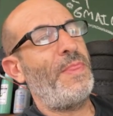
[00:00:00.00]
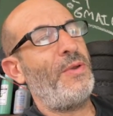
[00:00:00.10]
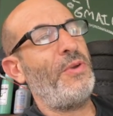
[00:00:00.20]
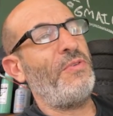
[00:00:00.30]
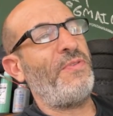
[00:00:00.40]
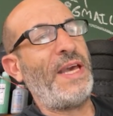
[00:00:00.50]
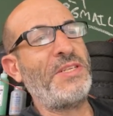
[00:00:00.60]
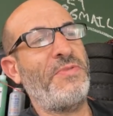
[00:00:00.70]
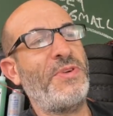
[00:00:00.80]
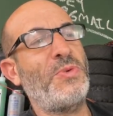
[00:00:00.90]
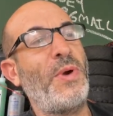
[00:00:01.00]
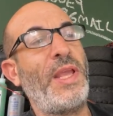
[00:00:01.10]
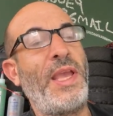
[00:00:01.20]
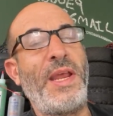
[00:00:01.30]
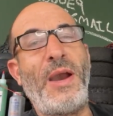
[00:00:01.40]
Will you fasted for
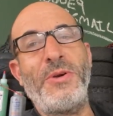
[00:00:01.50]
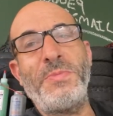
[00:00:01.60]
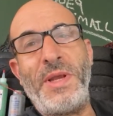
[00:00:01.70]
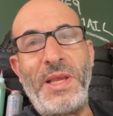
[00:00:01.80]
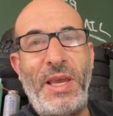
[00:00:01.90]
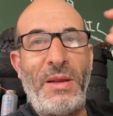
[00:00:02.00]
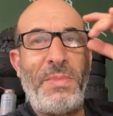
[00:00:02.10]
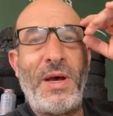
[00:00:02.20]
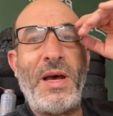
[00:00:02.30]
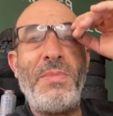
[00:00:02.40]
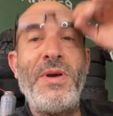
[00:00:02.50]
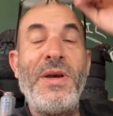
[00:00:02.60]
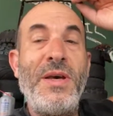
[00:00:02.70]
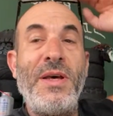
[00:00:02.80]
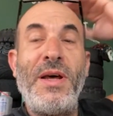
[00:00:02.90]
28 hours, Medicated Bob?
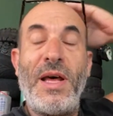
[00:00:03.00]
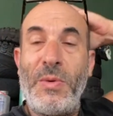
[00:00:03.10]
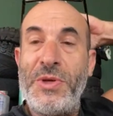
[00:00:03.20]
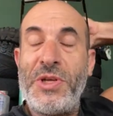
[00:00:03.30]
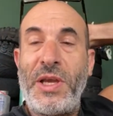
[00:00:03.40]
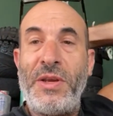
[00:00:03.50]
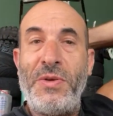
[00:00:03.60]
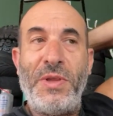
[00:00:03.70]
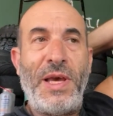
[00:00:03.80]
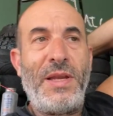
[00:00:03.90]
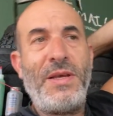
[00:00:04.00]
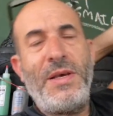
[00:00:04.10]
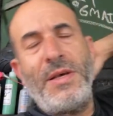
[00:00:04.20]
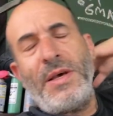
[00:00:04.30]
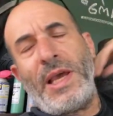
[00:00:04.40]
I wish I could do that.
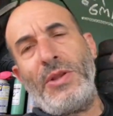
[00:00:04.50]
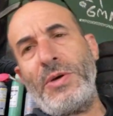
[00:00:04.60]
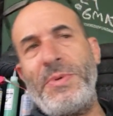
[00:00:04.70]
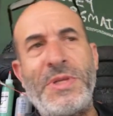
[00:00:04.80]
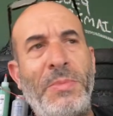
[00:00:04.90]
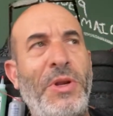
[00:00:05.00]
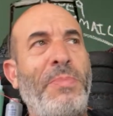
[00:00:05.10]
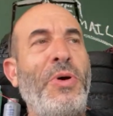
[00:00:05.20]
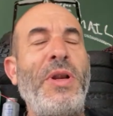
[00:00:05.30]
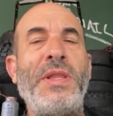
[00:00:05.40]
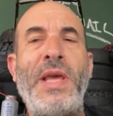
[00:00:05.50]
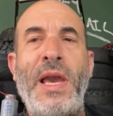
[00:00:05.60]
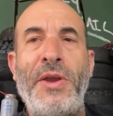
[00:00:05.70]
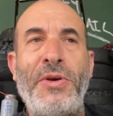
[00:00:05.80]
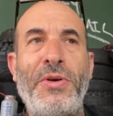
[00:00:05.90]
Hey, look, Miss, I'm going to put it in the
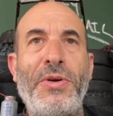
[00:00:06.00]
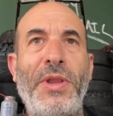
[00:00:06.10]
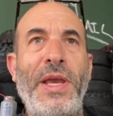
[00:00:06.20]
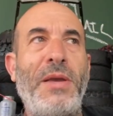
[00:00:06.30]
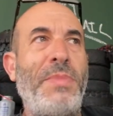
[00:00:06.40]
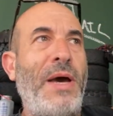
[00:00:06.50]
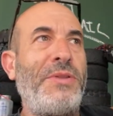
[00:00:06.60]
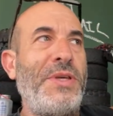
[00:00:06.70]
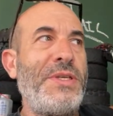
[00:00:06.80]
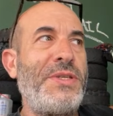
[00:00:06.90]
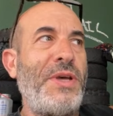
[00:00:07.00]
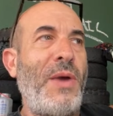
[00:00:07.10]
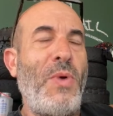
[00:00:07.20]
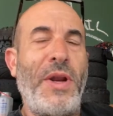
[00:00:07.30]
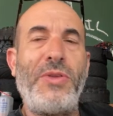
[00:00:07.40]
header, like, about this. I
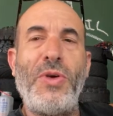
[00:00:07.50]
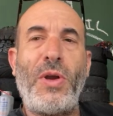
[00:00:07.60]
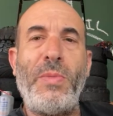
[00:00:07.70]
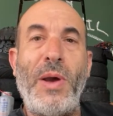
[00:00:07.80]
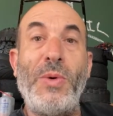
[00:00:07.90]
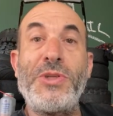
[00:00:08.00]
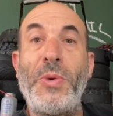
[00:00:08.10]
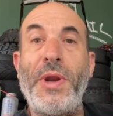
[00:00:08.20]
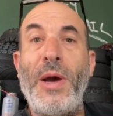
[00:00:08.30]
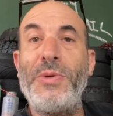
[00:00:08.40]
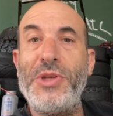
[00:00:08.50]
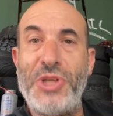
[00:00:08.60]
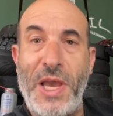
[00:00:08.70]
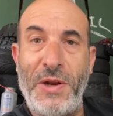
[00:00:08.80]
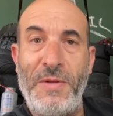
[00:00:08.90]
want to talk about what's going on with the
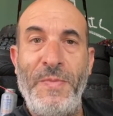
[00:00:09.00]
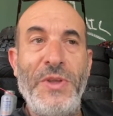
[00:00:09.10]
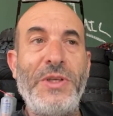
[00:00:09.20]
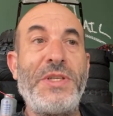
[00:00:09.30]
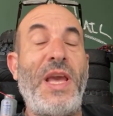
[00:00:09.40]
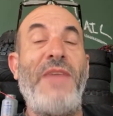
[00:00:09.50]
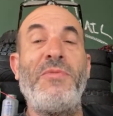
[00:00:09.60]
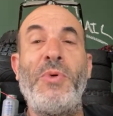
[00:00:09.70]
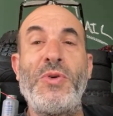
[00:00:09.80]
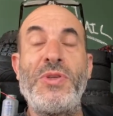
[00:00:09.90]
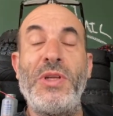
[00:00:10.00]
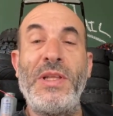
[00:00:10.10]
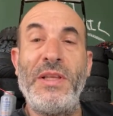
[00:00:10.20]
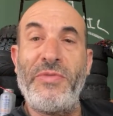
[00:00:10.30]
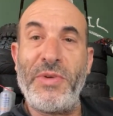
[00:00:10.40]
channel, because I haven't posted a
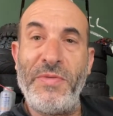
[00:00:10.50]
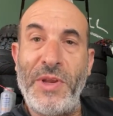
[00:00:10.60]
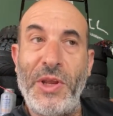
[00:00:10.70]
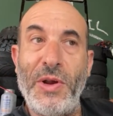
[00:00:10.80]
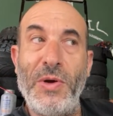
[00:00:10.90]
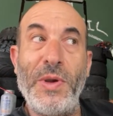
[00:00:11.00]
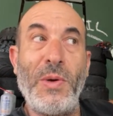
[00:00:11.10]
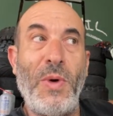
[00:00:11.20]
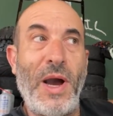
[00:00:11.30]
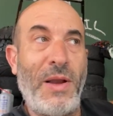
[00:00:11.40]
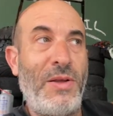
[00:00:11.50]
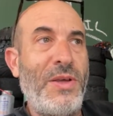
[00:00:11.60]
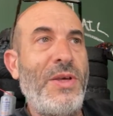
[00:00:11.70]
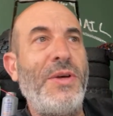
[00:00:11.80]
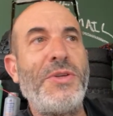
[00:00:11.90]
delivery video in a while.
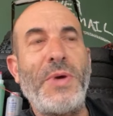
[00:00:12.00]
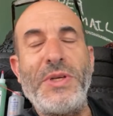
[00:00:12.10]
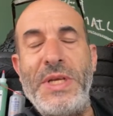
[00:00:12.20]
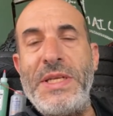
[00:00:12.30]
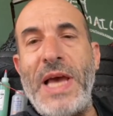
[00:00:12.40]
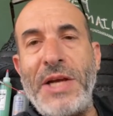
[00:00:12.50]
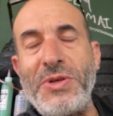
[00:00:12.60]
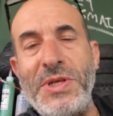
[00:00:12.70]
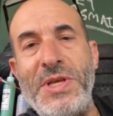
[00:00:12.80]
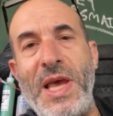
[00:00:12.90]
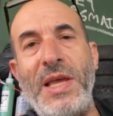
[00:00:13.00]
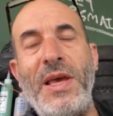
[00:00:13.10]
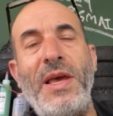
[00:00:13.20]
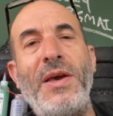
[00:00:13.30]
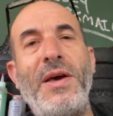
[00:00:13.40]
So I did actually take
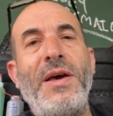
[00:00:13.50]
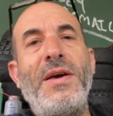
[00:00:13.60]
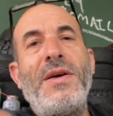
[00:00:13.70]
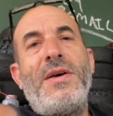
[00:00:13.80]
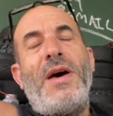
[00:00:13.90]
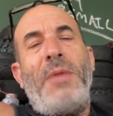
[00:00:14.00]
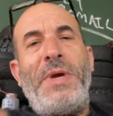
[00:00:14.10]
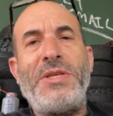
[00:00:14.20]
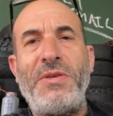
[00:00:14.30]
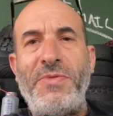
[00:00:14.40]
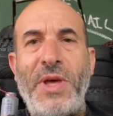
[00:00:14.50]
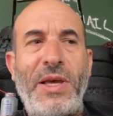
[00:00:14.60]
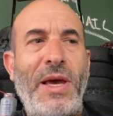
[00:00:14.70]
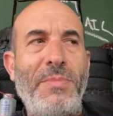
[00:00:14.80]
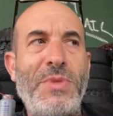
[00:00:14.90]
I basically feel like
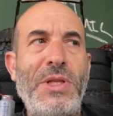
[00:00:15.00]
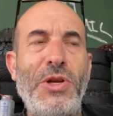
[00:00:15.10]
I'm got